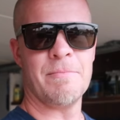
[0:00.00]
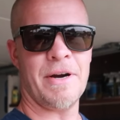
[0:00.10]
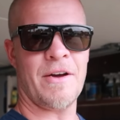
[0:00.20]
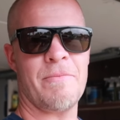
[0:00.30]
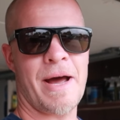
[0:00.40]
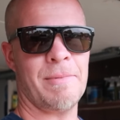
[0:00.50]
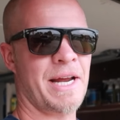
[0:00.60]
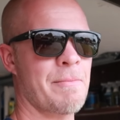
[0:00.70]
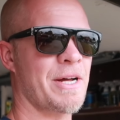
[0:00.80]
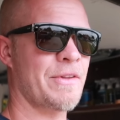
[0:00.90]
But enough
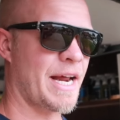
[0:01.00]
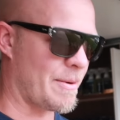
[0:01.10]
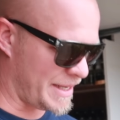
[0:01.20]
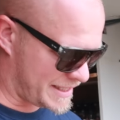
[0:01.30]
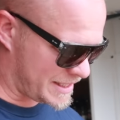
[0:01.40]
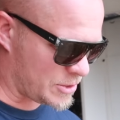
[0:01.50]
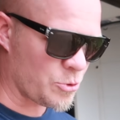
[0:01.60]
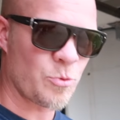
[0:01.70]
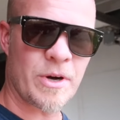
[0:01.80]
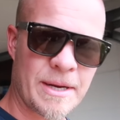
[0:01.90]
babbling about that. I'm
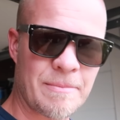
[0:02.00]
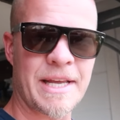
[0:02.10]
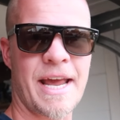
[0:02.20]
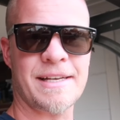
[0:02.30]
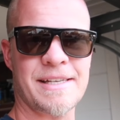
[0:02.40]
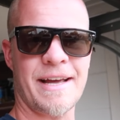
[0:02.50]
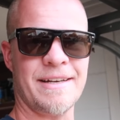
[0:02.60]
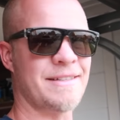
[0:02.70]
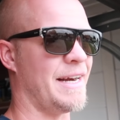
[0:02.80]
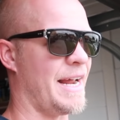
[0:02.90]
extremely
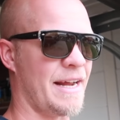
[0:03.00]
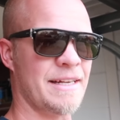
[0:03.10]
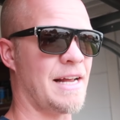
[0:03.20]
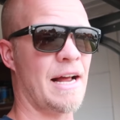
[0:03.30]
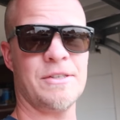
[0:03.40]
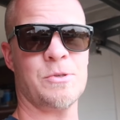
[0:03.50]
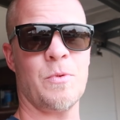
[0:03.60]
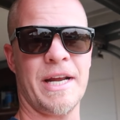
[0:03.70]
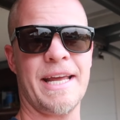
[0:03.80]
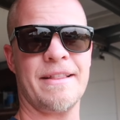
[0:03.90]
excited today because I just
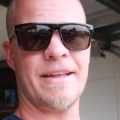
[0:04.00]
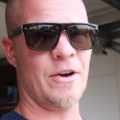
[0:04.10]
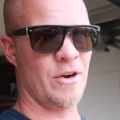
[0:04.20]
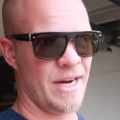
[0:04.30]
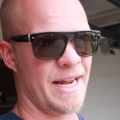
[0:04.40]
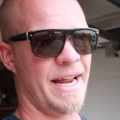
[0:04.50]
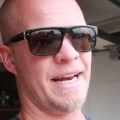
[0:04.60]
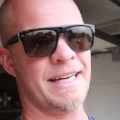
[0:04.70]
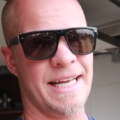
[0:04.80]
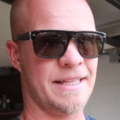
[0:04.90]
want to get there
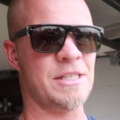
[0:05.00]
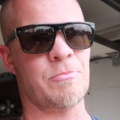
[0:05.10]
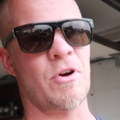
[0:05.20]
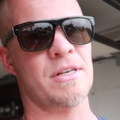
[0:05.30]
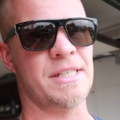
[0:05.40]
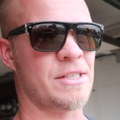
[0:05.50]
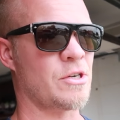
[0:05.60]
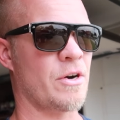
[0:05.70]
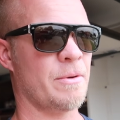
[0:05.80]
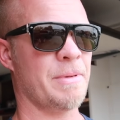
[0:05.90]
and get this process
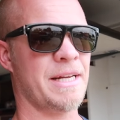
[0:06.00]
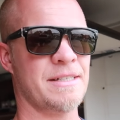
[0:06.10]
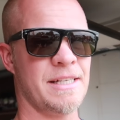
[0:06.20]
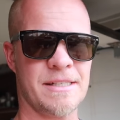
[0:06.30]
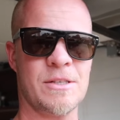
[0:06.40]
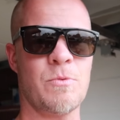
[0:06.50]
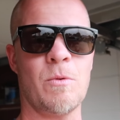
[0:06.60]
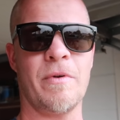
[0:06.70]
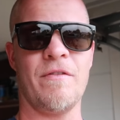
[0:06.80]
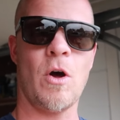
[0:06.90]
started because this is
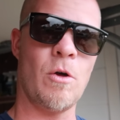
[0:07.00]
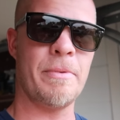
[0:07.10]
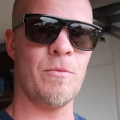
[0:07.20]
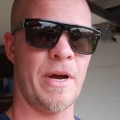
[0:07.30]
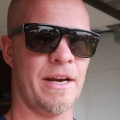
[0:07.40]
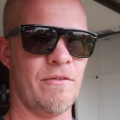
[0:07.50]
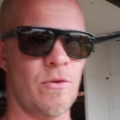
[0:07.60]
what we've all been waiting